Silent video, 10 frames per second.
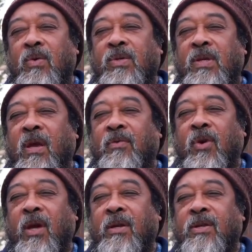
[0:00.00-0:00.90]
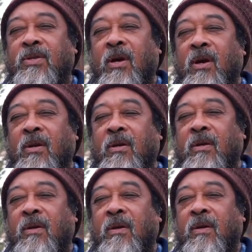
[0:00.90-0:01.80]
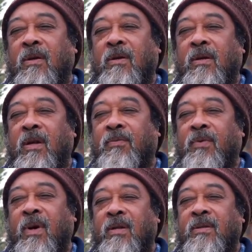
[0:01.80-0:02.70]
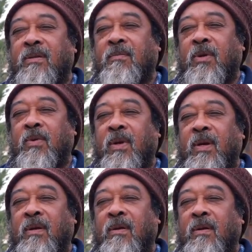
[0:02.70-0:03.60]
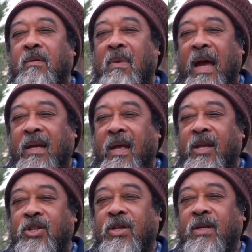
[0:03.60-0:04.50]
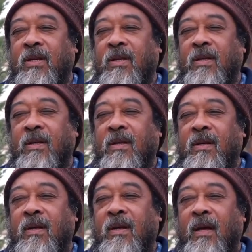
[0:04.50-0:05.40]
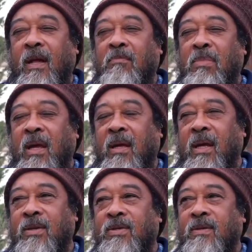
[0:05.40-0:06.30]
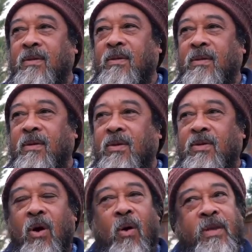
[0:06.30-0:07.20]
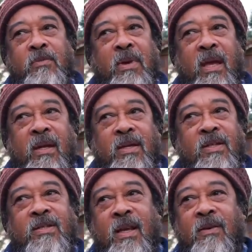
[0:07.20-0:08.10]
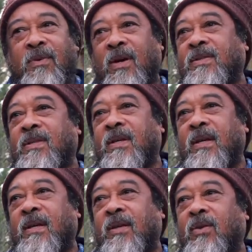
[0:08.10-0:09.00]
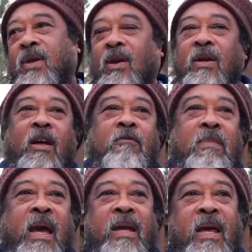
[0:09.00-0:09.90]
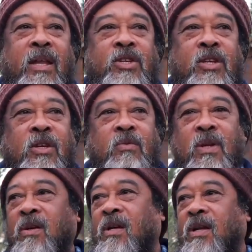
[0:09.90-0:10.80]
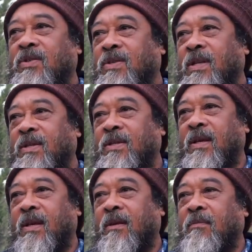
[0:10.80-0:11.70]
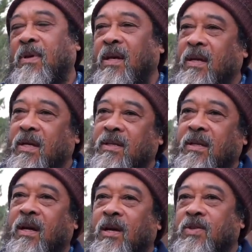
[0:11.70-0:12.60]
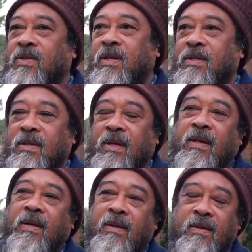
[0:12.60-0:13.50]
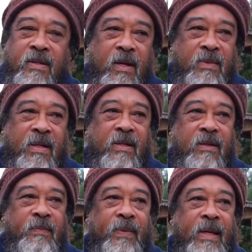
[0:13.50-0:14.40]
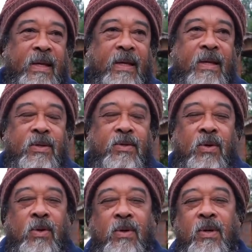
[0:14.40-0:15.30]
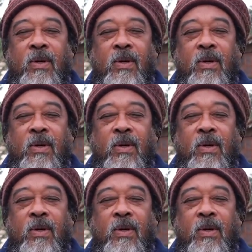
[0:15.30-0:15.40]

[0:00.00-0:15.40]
See if you can discern the difference between the mind energy and beingness. Because always beingness is there first. You cannot have mind energy without consciousness. Beingness and consciousness, same thing, no? So